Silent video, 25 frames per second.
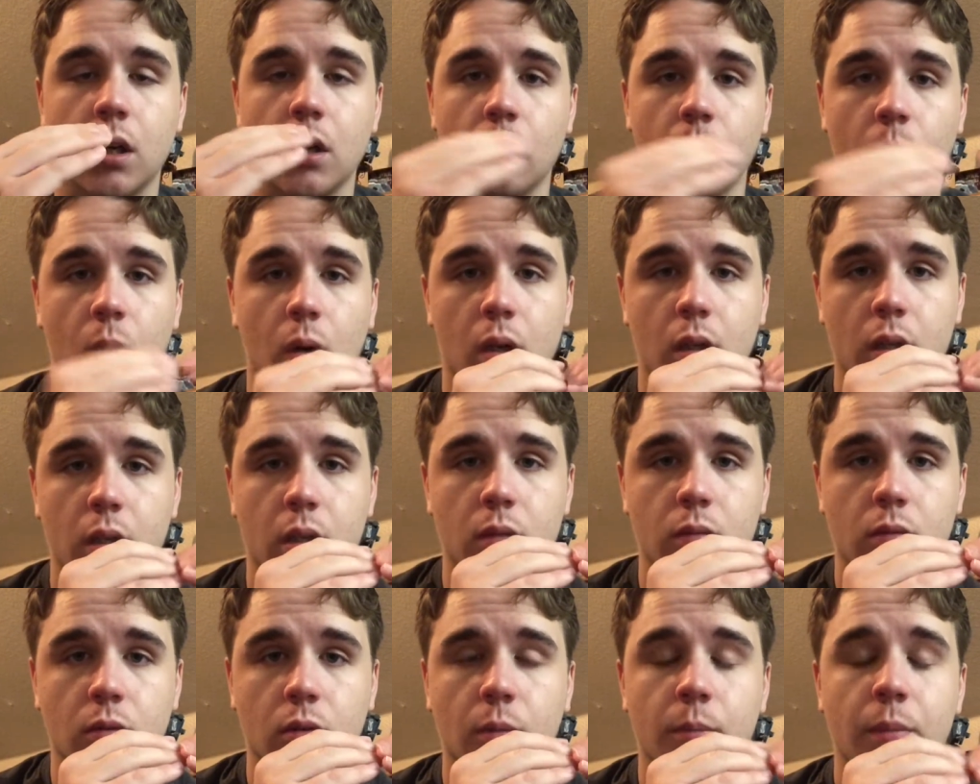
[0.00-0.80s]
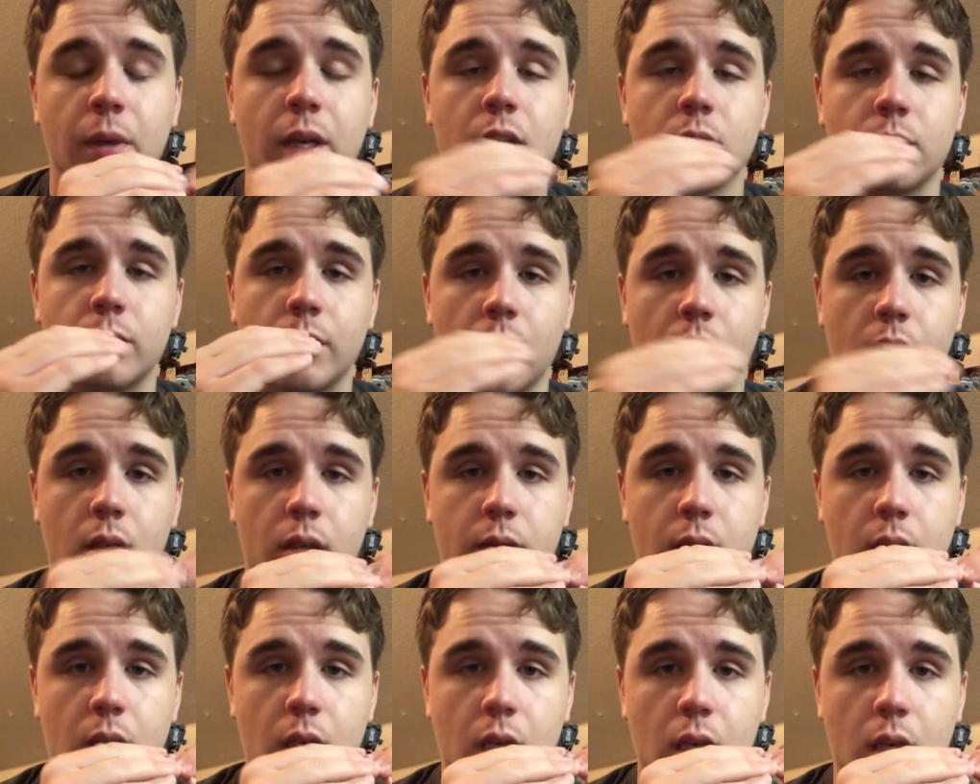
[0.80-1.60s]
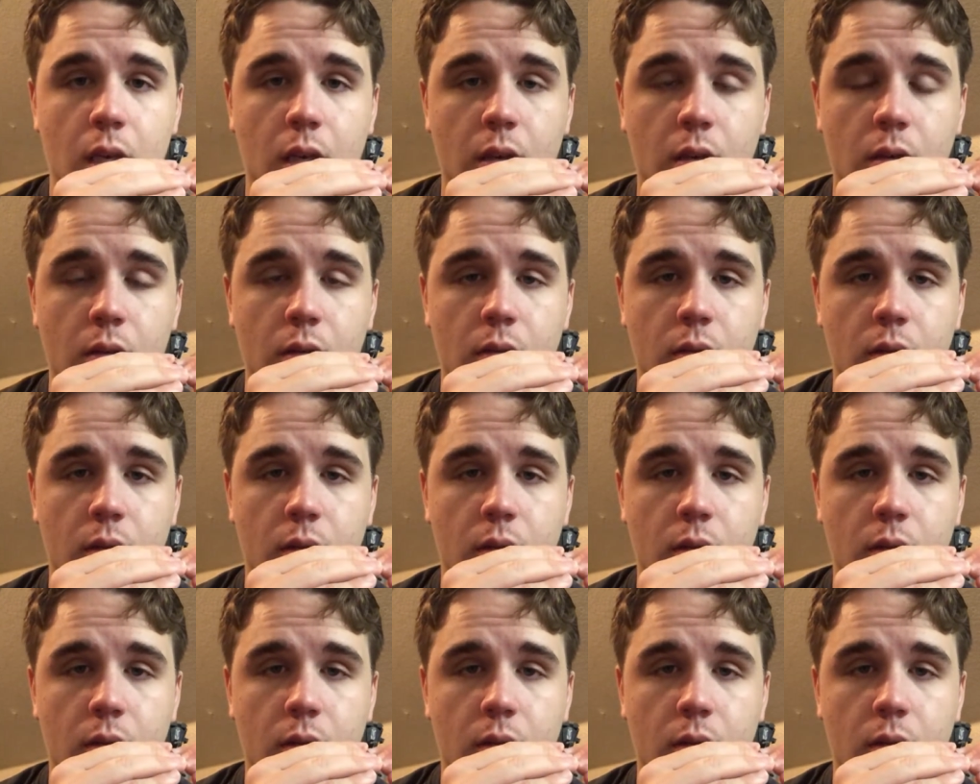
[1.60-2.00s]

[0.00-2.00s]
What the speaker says: We're all equal because we all love the EU.